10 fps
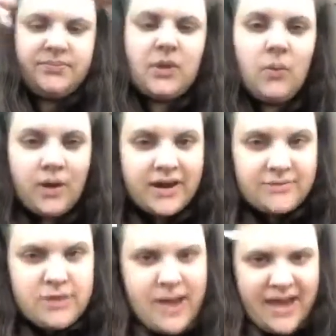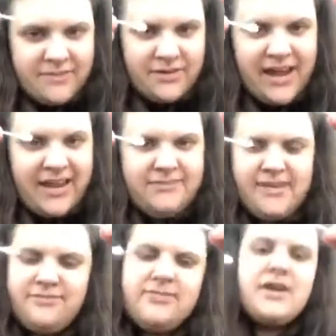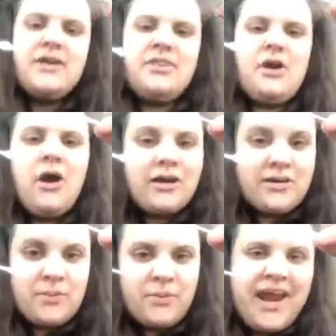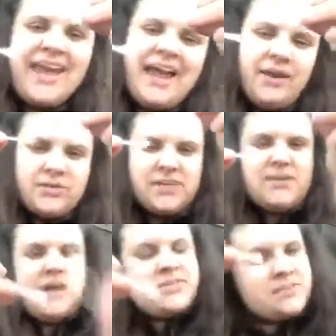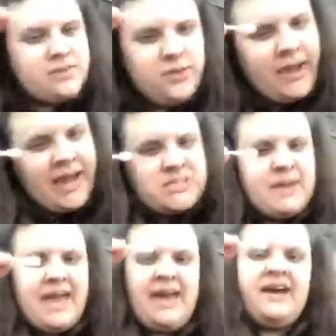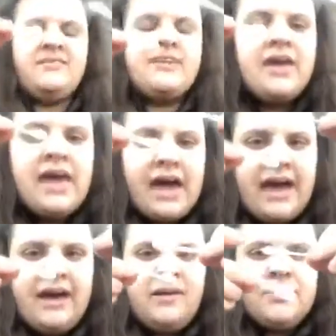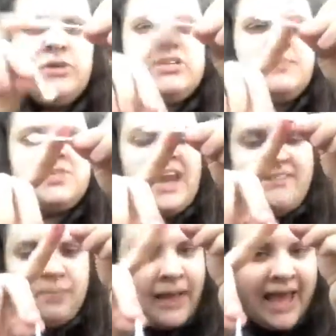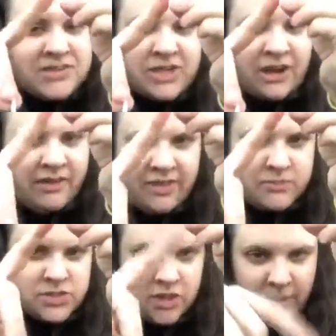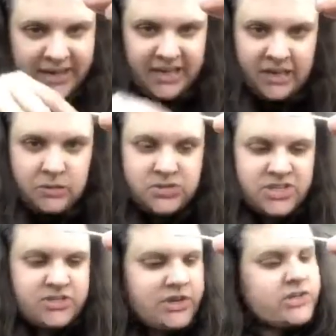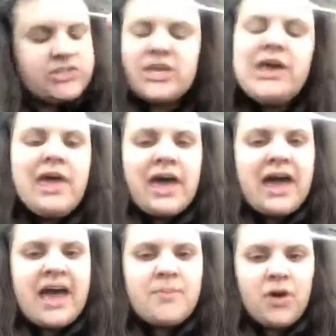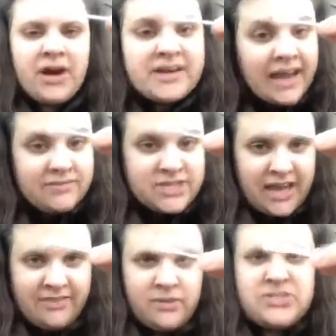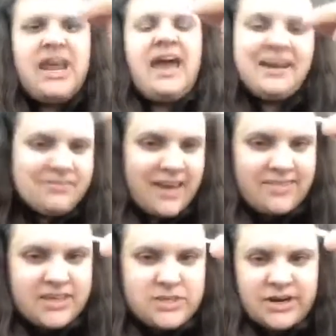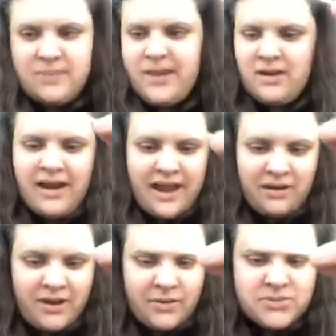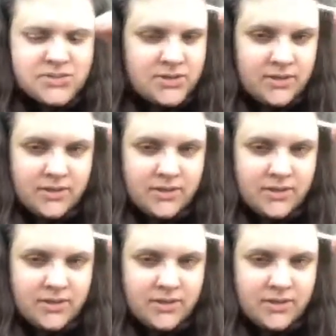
Or if you have your knife, if they're harder to break. I know sometimes some of you guys may have Q-tips that have plastic on them, so you might need to use scissors or a knife to cut those in half. And these are going to be our arrows.